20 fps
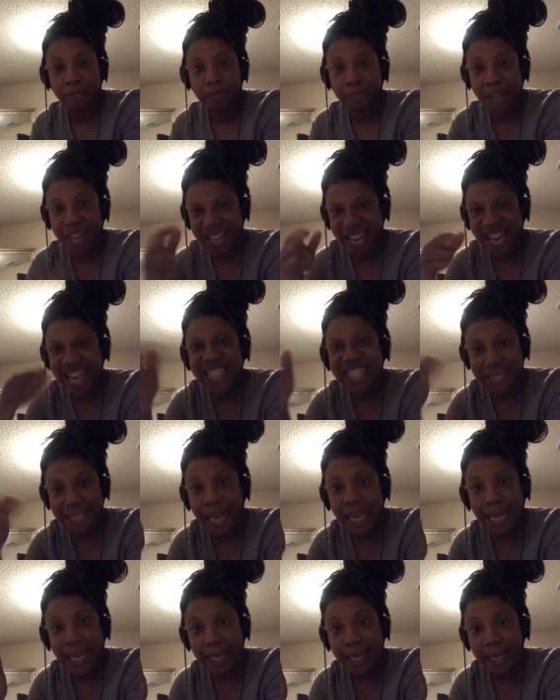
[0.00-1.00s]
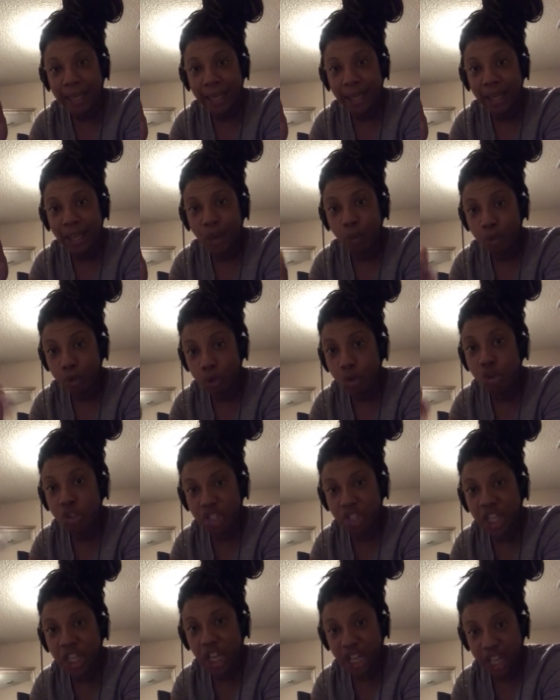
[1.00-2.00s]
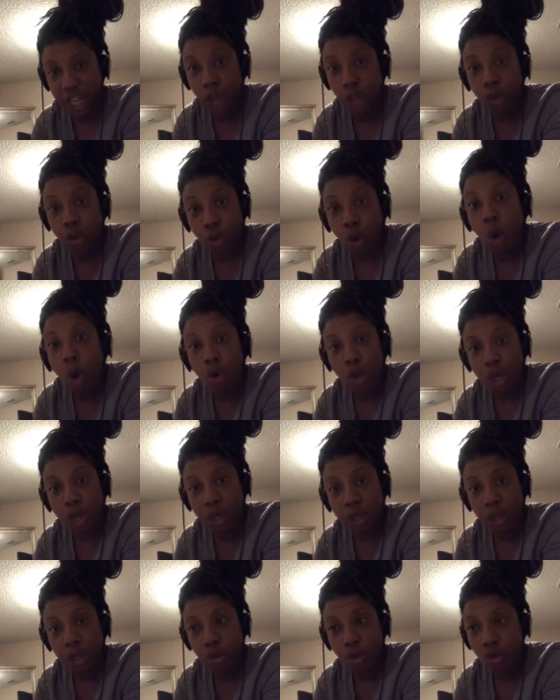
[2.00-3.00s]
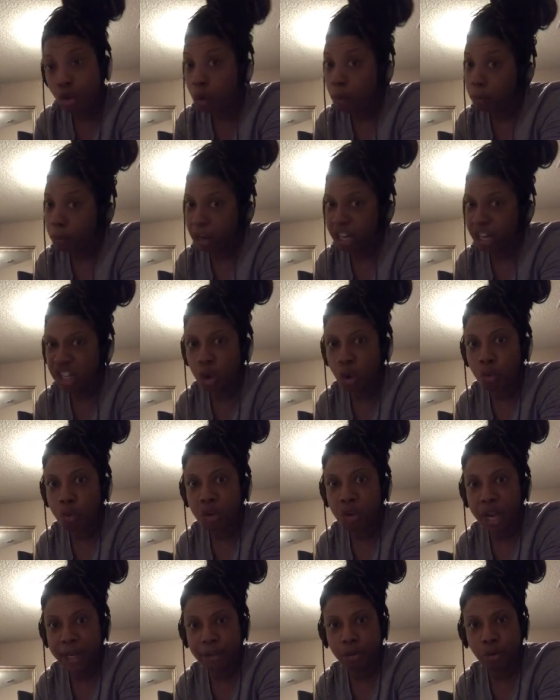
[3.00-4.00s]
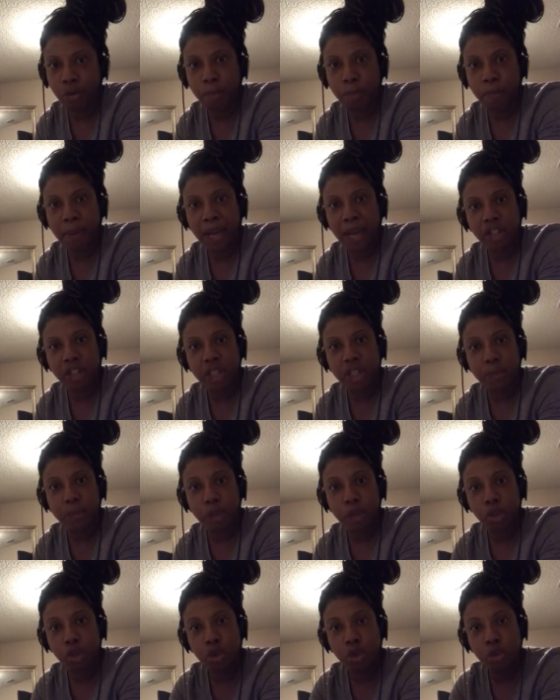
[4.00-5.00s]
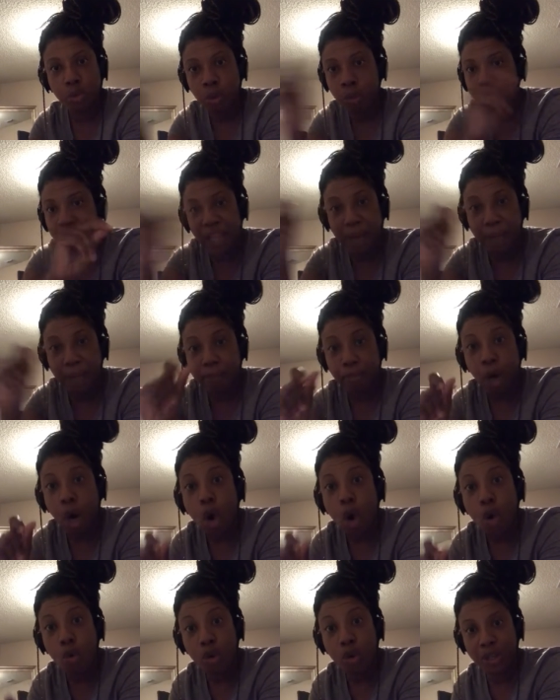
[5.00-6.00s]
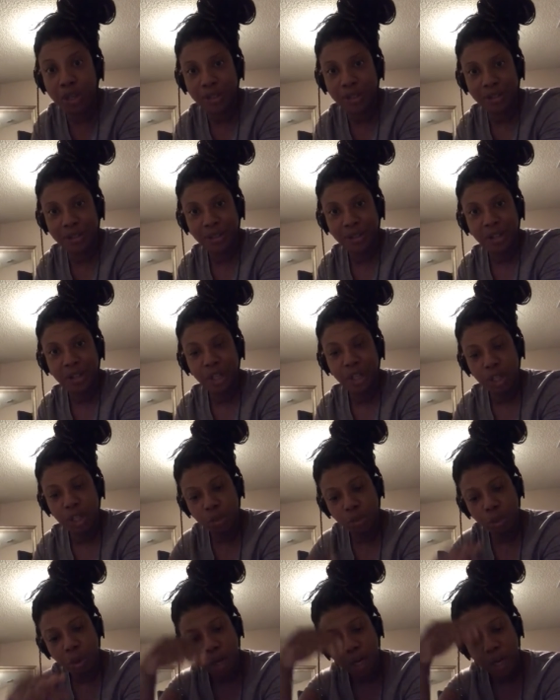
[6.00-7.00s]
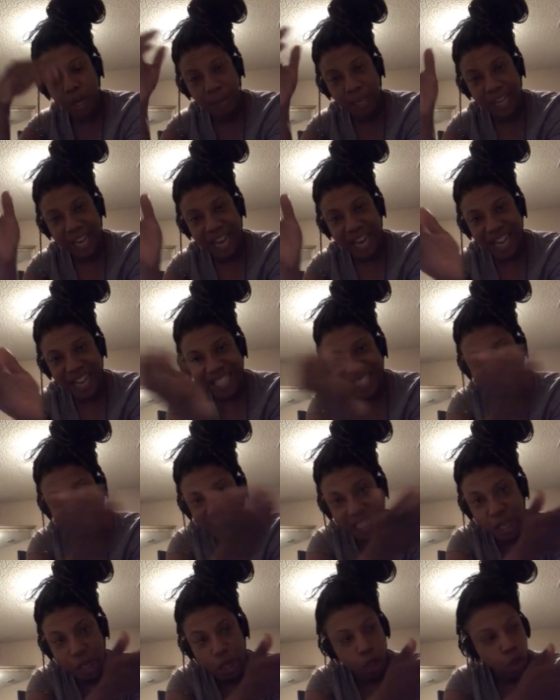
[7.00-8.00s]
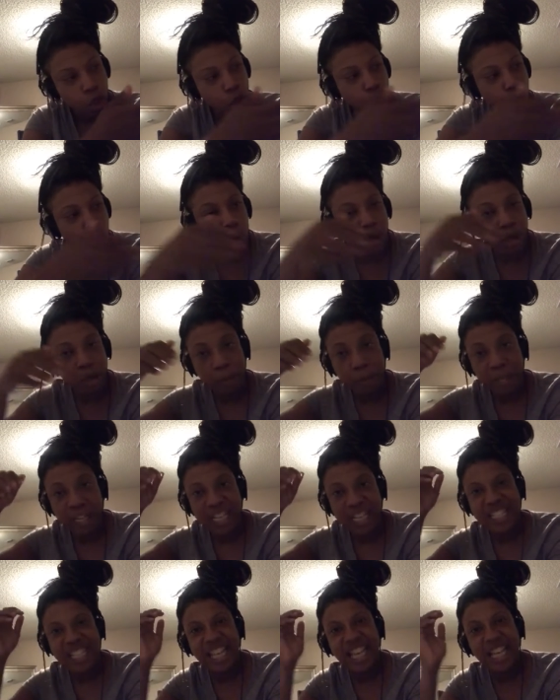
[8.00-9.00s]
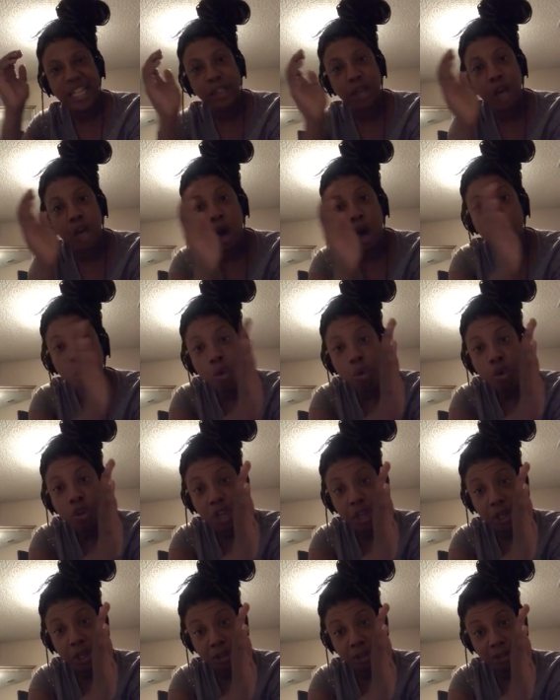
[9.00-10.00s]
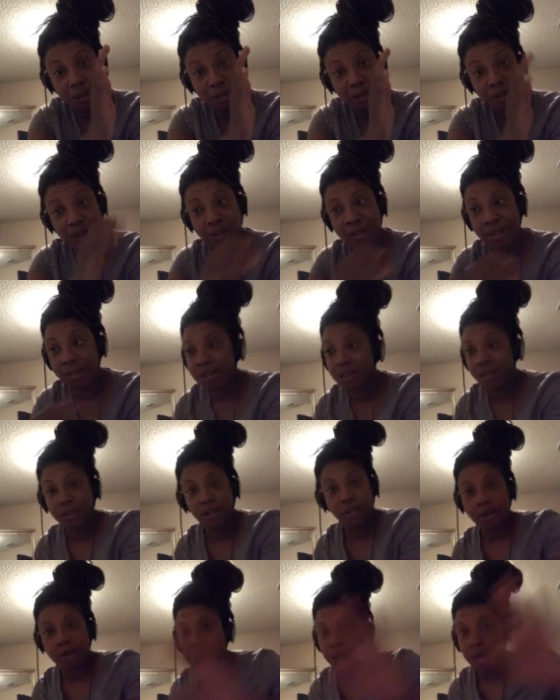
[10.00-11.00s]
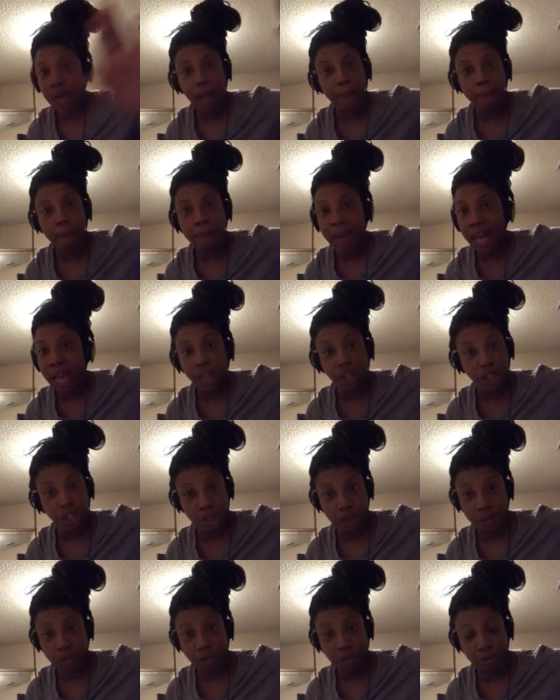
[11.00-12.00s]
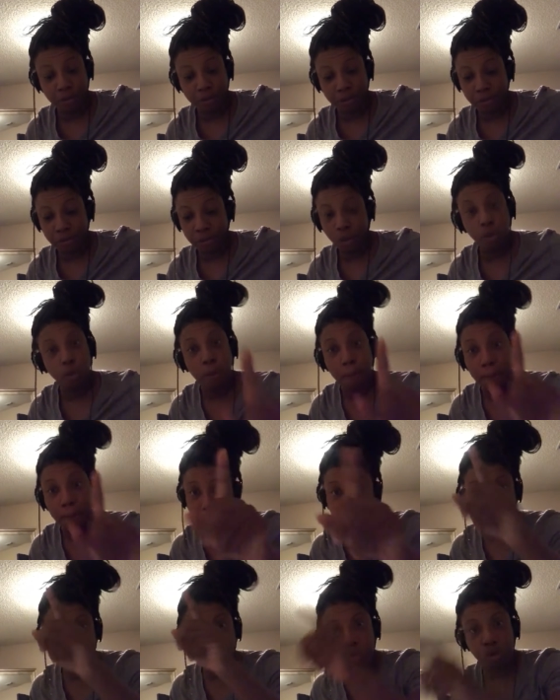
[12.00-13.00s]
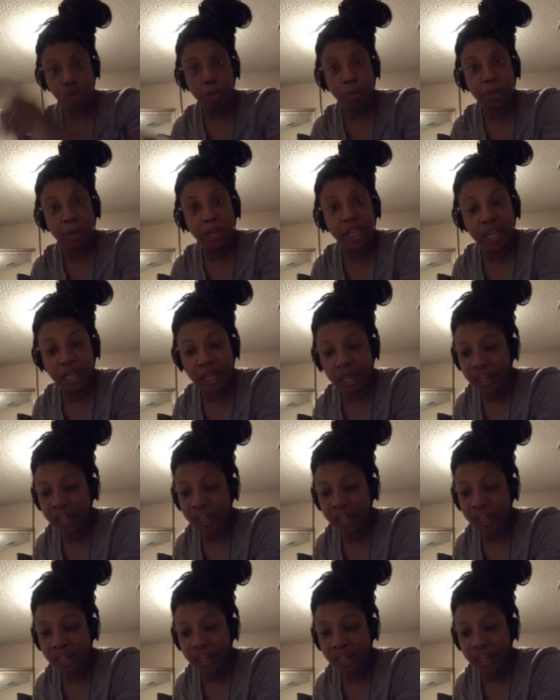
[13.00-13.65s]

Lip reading: Like I say, when you see her in Kroger, you're going to break your neck to apologize because you want that broke. You want him to guide his, you want him to put his hands on you, not block you. You in big trouble then.